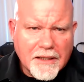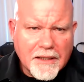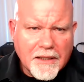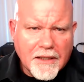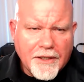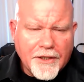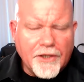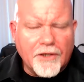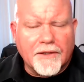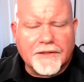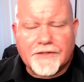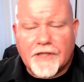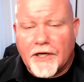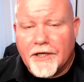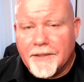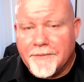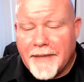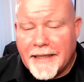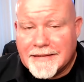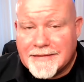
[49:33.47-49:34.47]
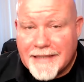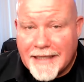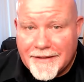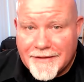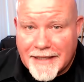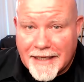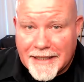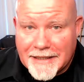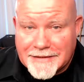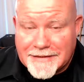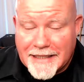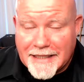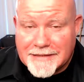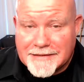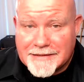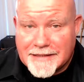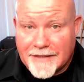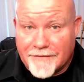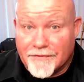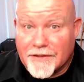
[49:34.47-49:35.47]
it's hard to maintain that
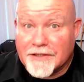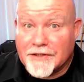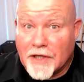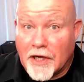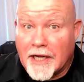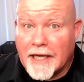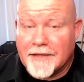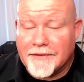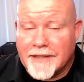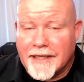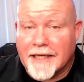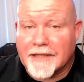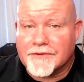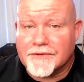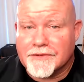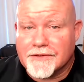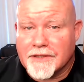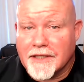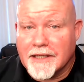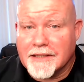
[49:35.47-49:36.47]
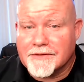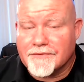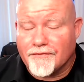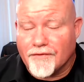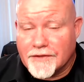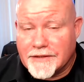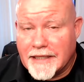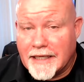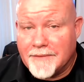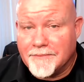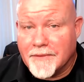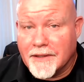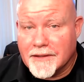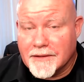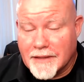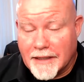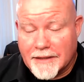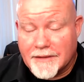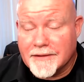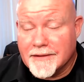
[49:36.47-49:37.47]
intensity of the diet and the exercise for 10
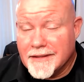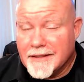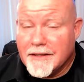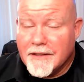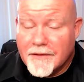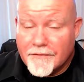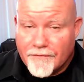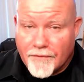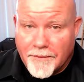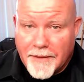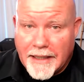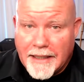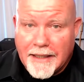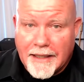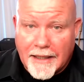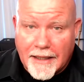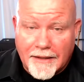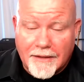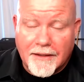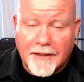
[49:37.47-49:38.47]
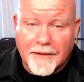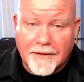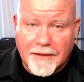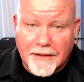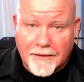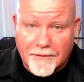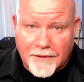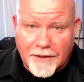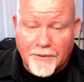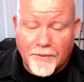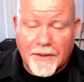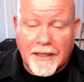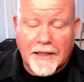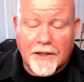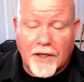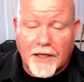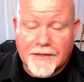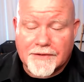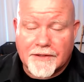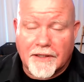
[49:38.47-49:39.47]
months. Like for me, like when I
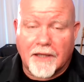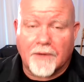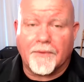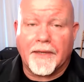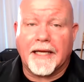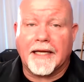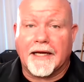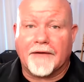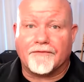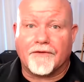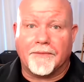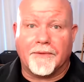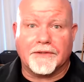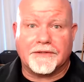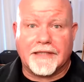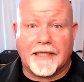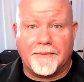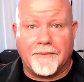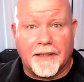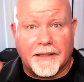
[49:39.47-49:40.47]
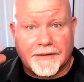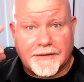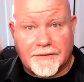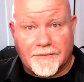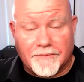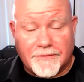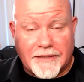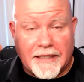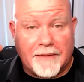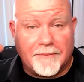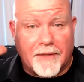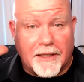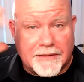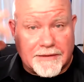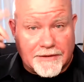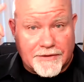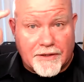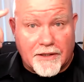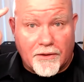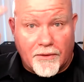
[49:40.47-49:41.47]
lost all that weight after about 10 months,
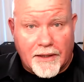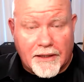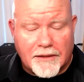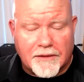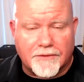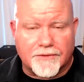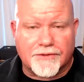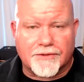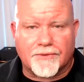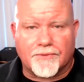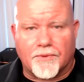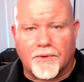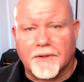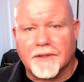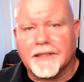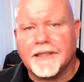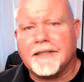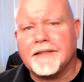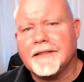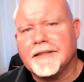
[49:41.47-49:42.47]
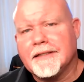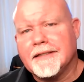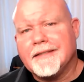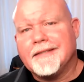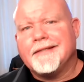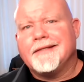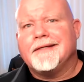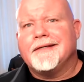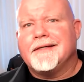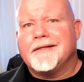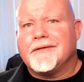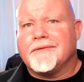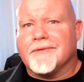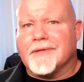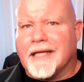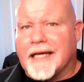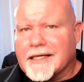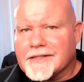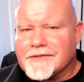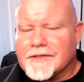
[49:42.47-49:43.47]
I started going a little squirrely,
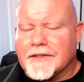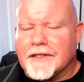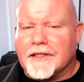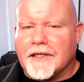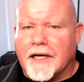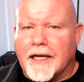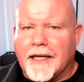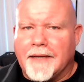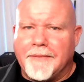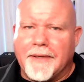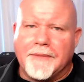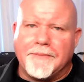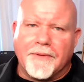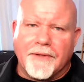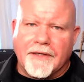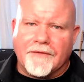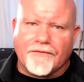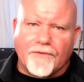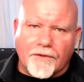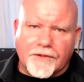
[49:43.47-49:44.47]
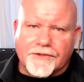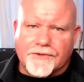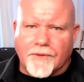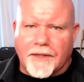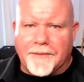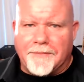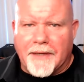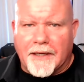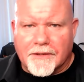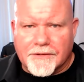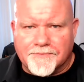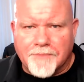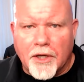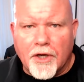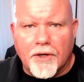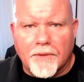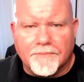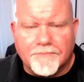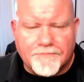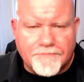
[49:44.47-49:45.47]
relaxed on the diet a bit, but then of course, 20 pounds,
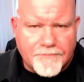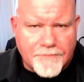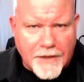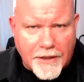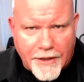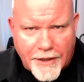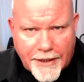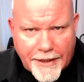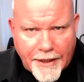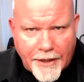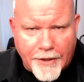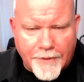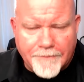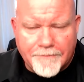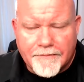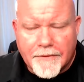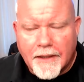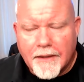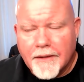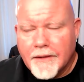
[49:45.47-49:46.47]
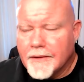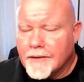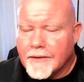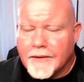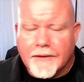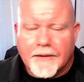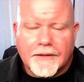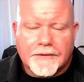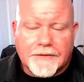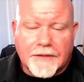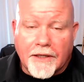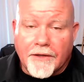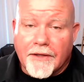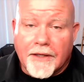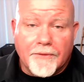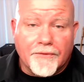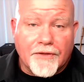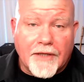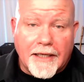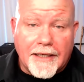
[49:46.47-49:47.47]
boom, there you go. It's another
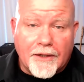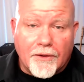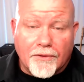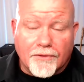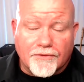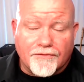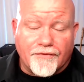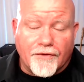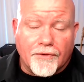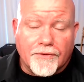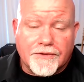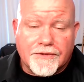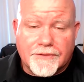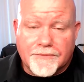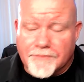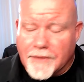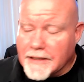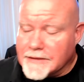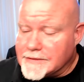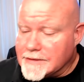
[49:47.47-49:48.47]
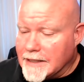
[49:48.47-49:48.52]
thing with getting older, folks. But